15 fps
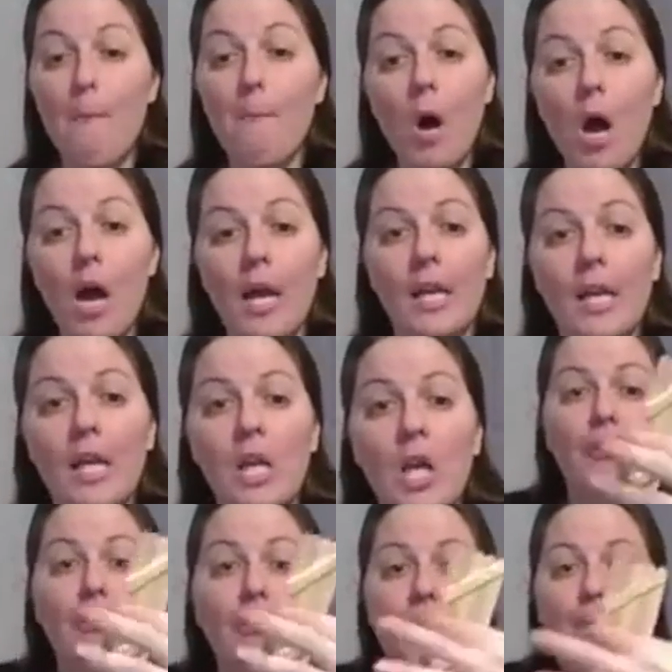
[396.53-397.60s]
But
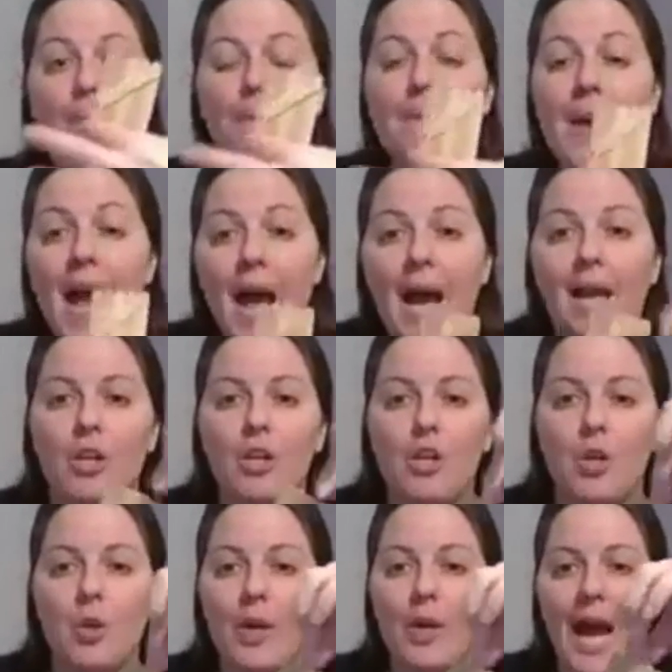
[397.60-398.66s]
for the back,
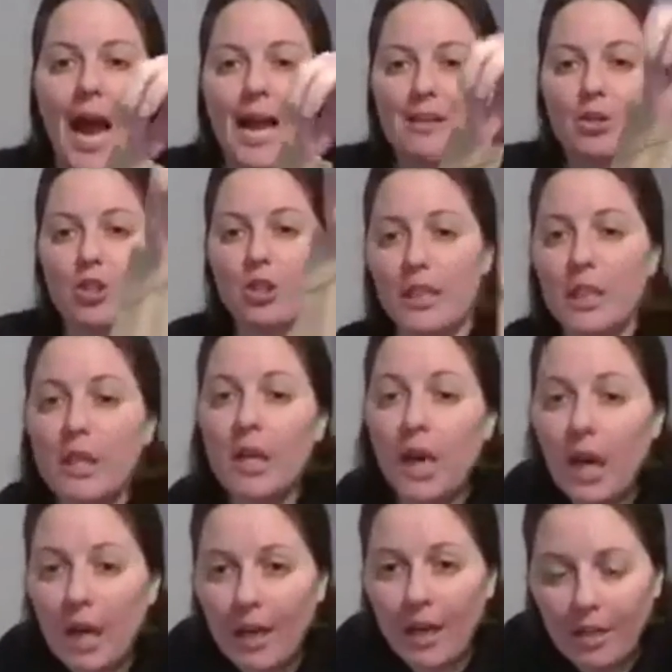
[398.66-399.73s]
you would actually
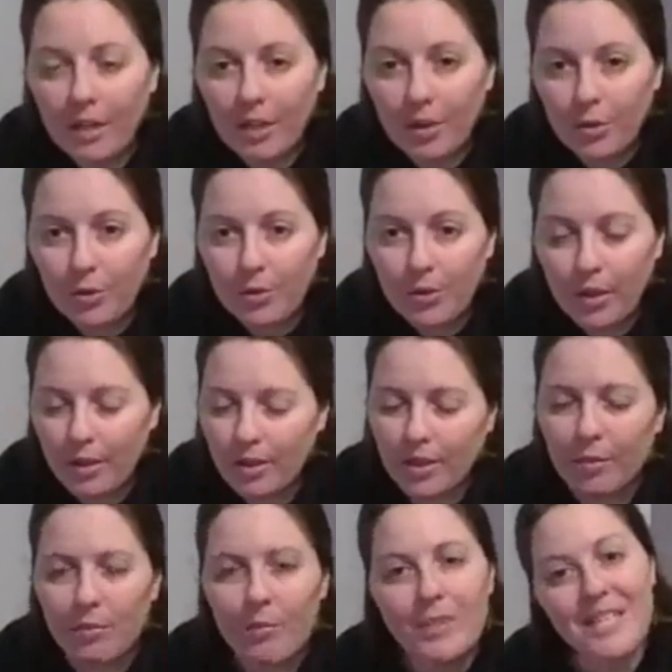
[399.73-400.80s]
cut a glue, I
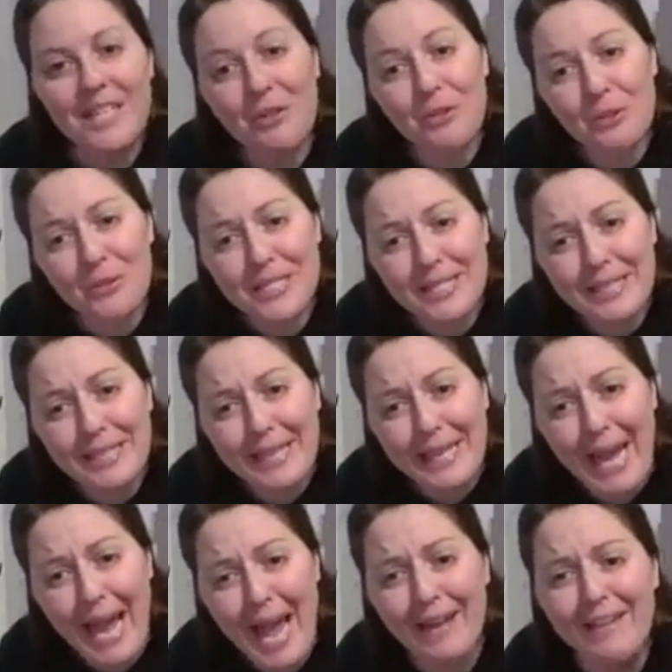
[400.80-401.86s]
almost said a glue stick
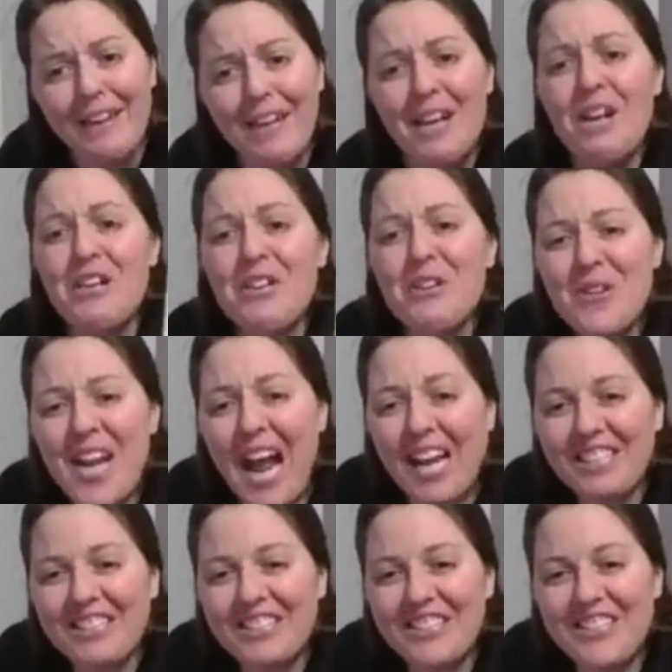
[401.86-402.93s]
again. You would
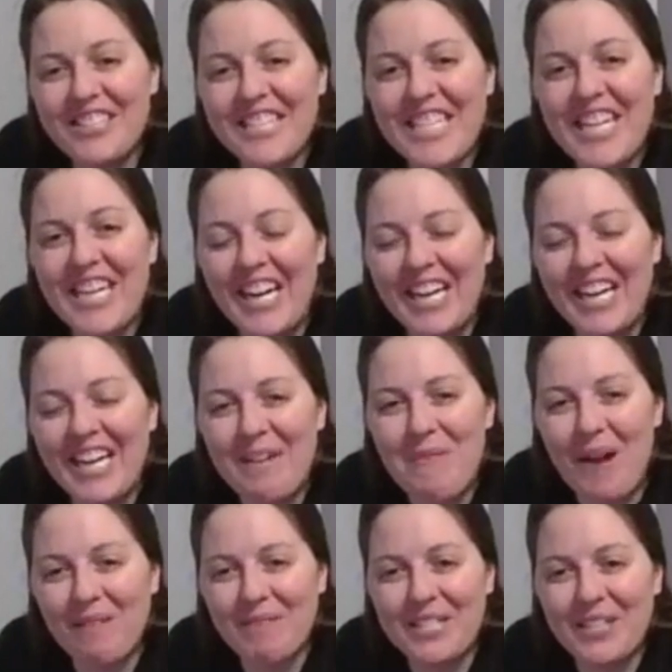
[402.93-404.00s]
actually just cut a
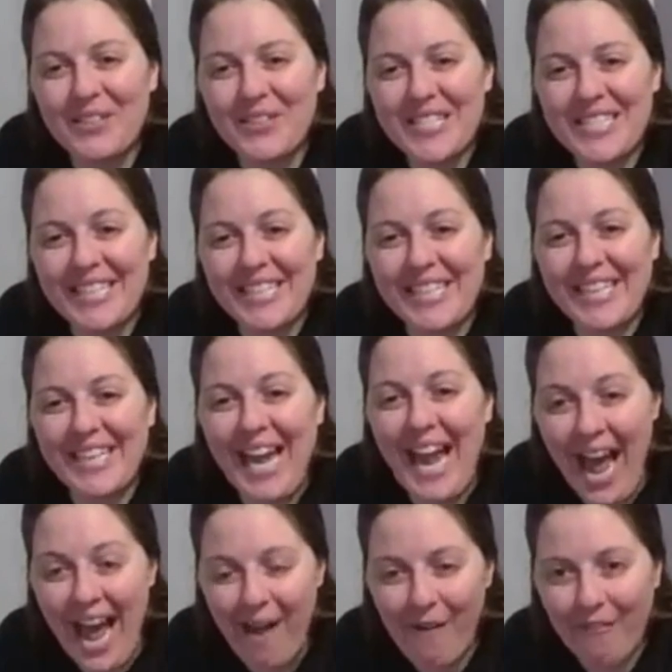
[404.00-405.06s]
popsicle stick in
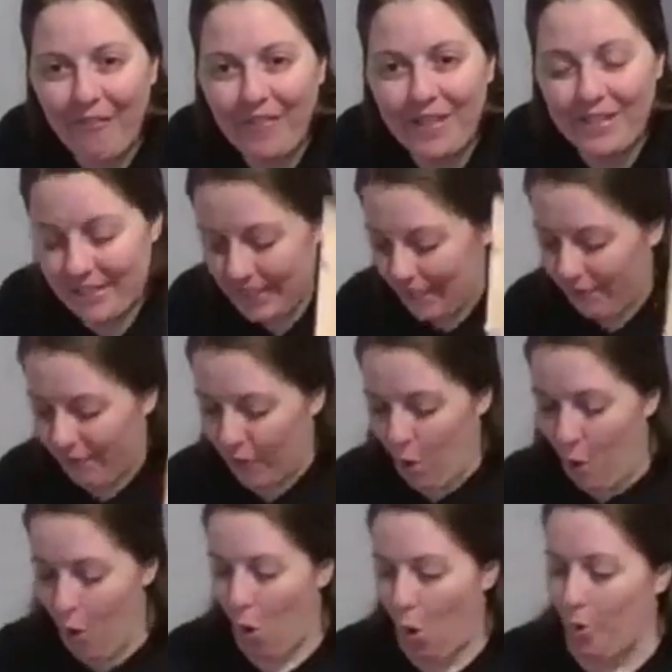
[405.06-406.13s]
half instead of a
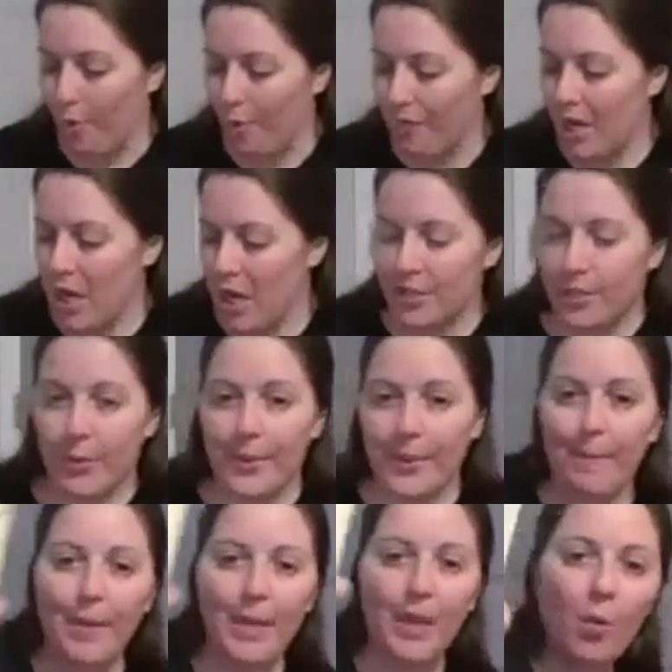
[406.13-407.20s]
whole. So on
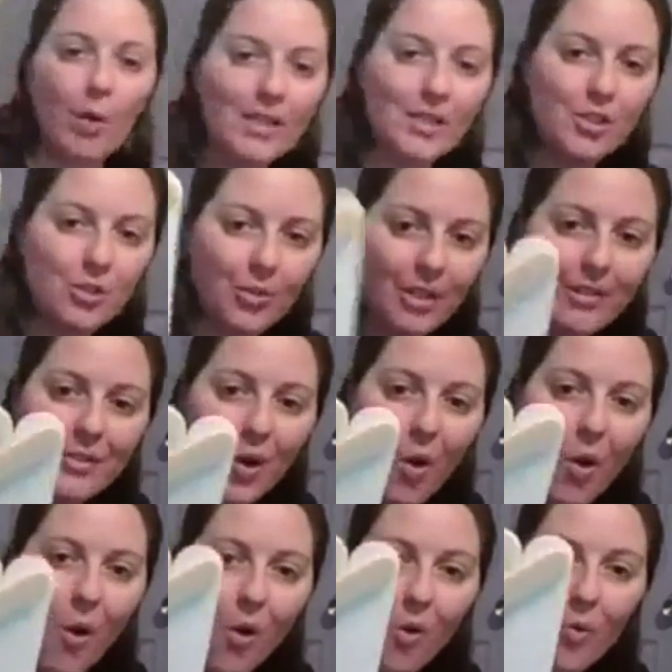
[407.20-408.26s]
the big ones, you can use a
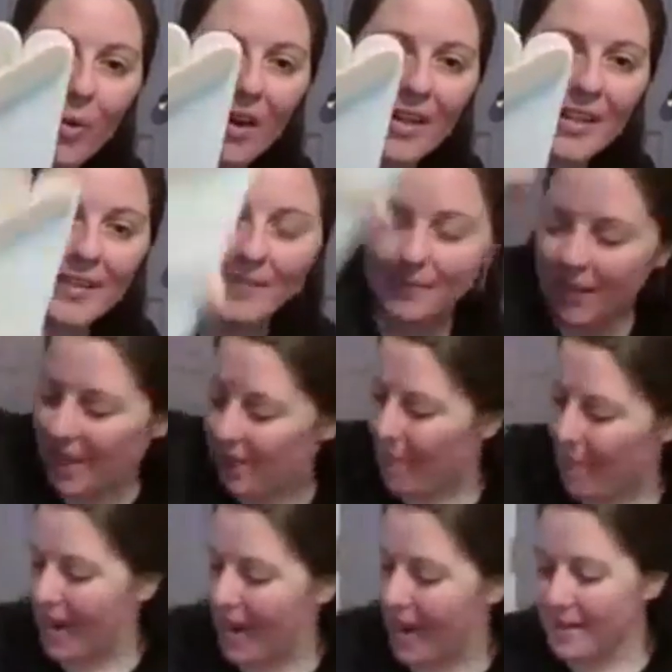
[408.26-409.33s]
whole one on
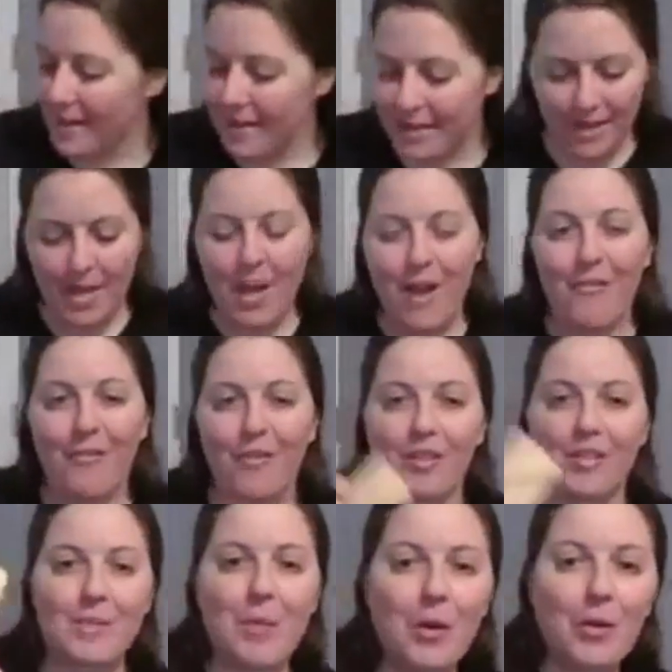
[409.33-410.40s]
the back. For
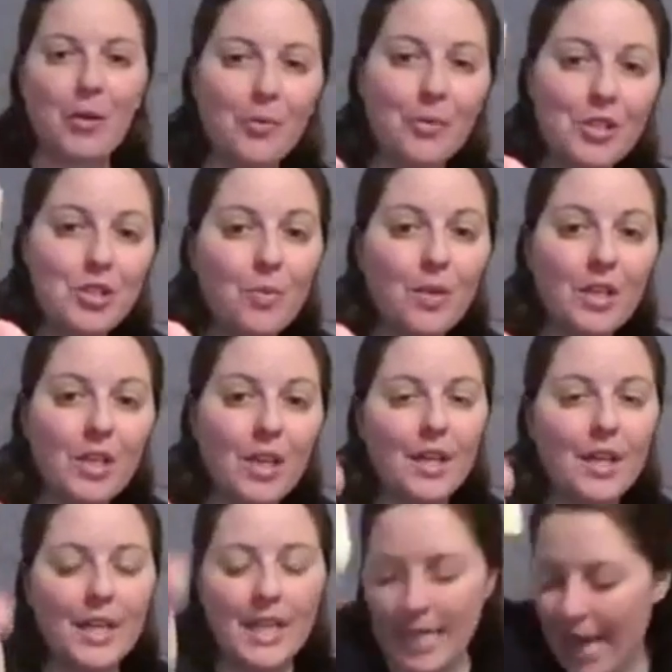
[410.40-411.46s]
the smaller ones, you would cut
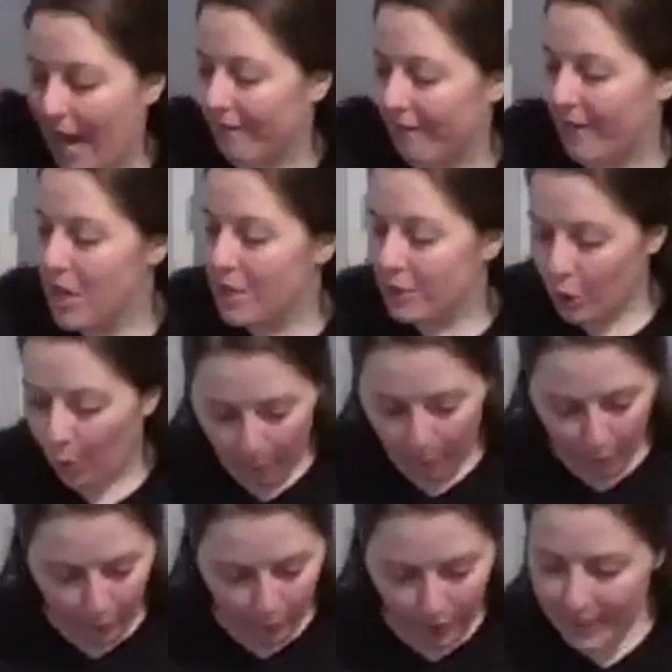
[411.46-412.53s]
it in half. So
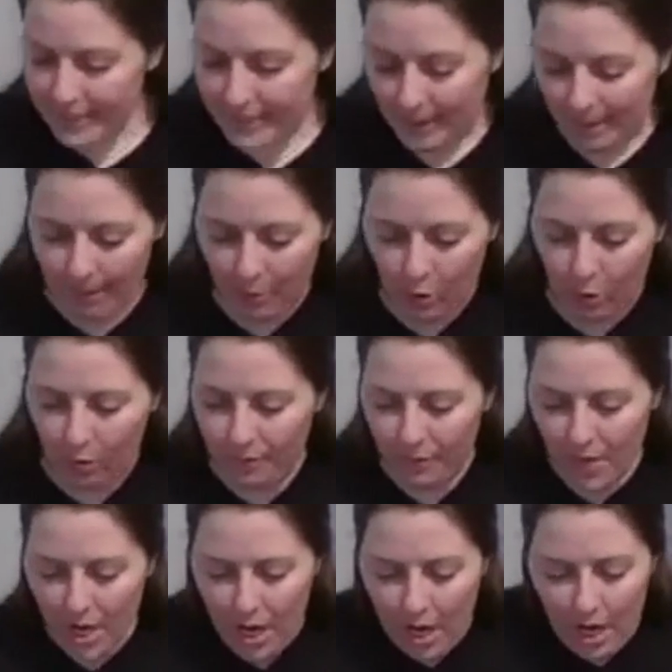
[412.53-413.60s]
pretty simple
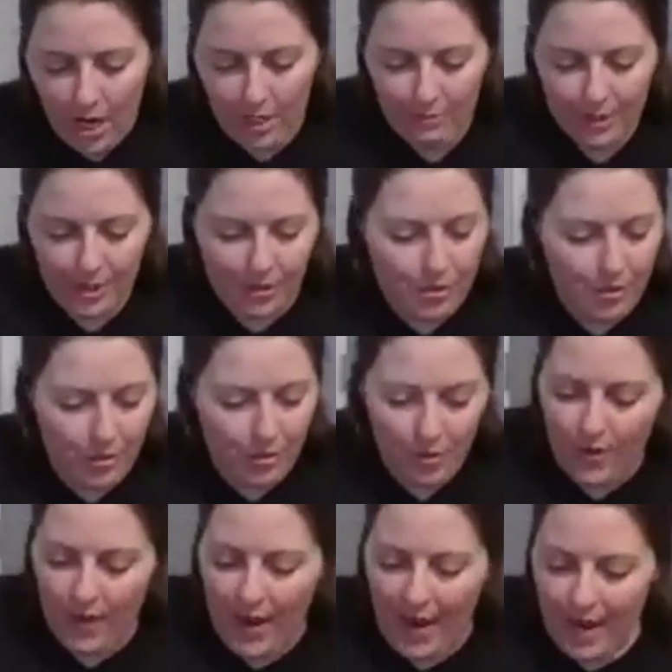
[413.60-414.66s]
to do
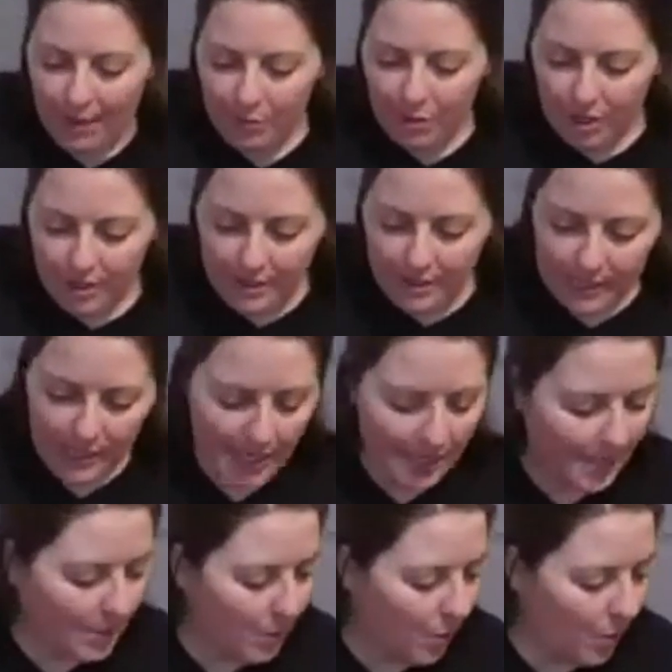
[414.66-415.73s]
that. I'm just going to slide
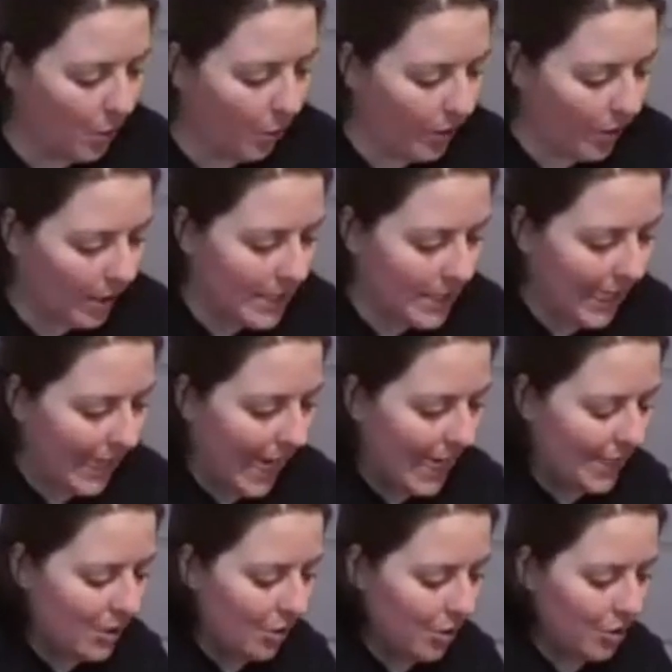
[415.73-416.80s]
this one over because, again,
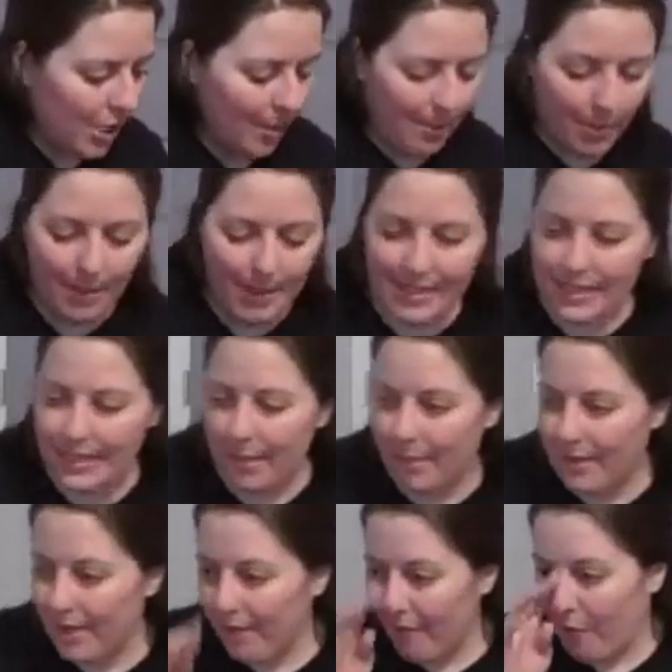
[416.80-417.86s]
I told you I pre-made some
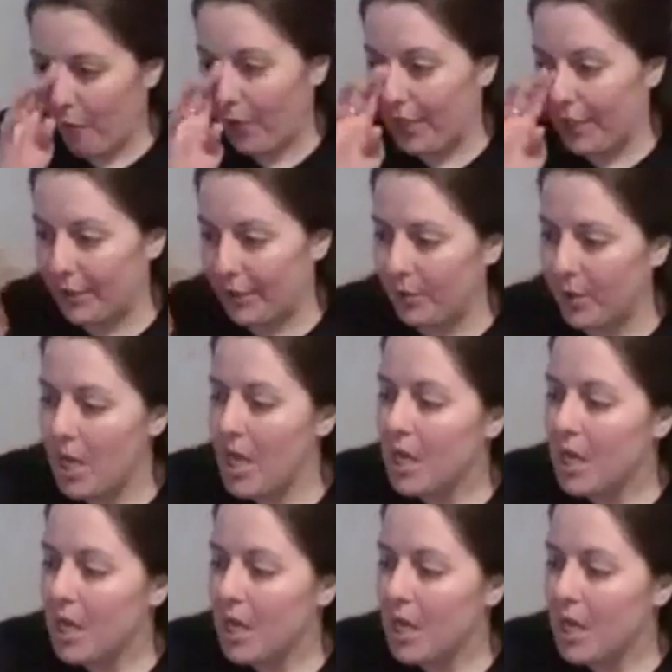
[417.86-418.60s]
of them for you.